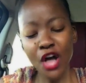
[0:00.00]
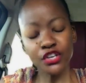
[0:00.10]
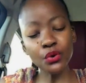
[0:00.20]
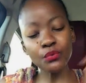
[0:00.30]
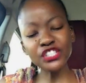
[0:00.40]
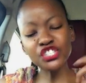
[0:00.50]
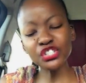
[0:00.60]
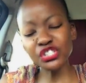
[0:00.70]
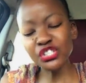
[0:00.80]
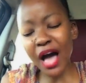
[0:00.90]
You risked your
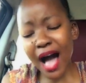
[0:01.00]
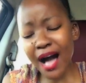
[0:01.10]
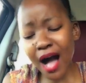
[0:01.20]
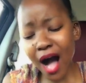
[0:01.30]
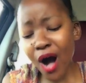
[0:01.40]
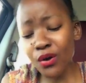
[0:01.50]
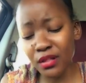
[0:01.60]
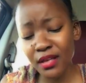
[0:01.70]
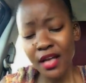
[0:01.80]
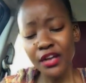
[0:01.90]
soul.
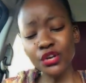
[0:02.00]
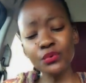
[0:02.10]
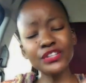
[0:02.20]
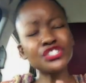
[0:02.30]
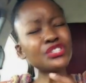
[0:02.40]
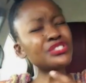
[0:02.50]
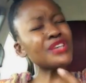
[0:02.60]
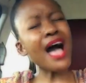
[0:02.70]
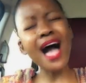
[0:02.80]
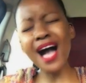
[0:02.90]
You risked your
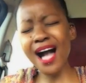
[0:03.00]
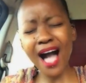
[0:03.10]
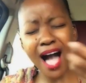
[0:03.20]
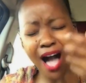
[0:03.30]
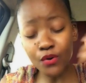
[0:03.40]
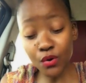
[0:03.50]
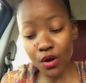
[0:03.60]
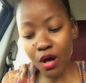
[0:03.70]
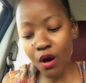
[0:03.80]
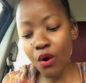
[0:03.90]

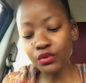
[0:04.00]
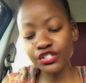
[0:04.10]
soul.